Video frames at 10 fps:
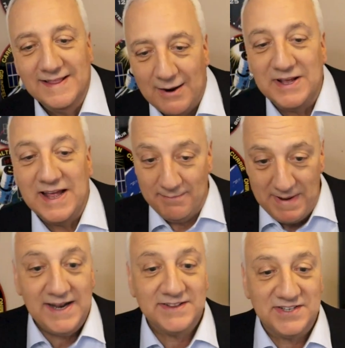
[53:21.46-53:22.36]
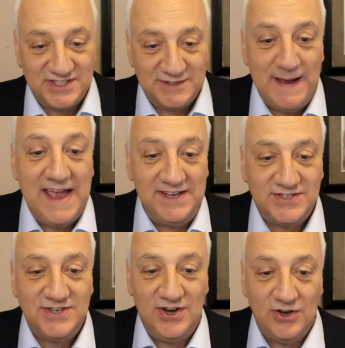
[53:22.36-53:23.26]
That way, and I made it to
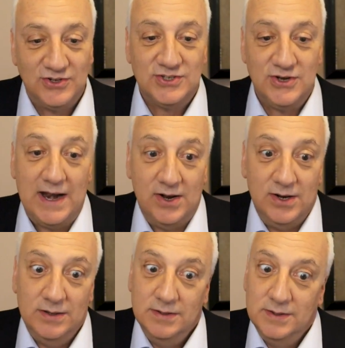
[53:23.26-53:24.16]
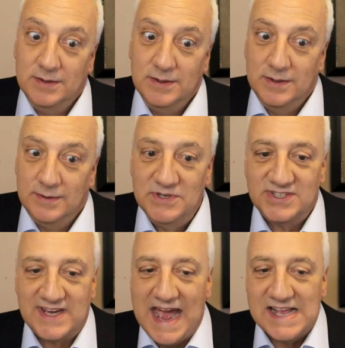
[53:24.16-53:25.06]
space. You know, so I don't.
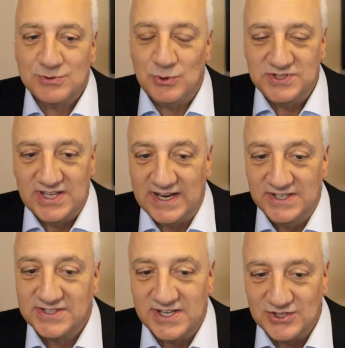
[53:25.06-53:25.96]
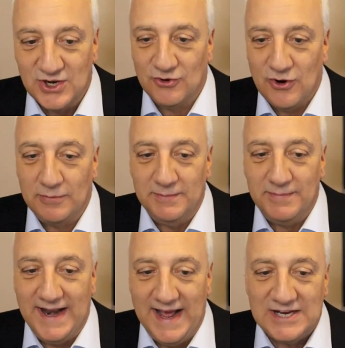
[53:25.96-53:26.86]
Mrs. Katz wasn't thinking this kid's going to grow up to
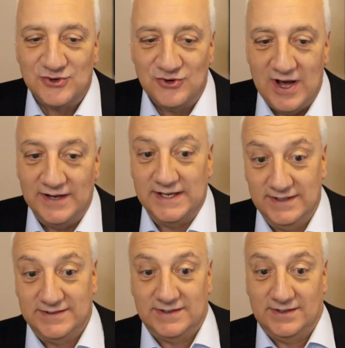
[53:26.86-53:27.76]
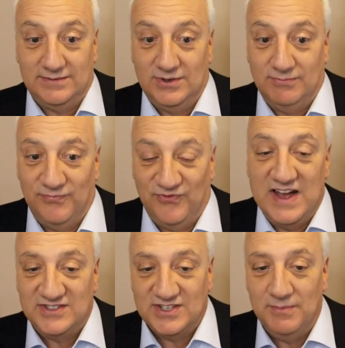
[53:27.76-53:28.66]
be an astronaut. I was like, this,
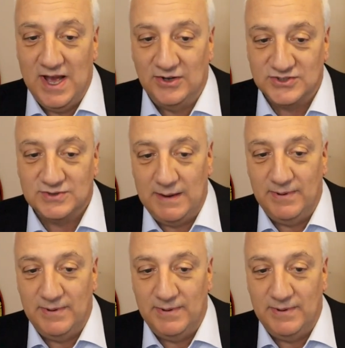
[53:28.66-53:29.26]
find something else.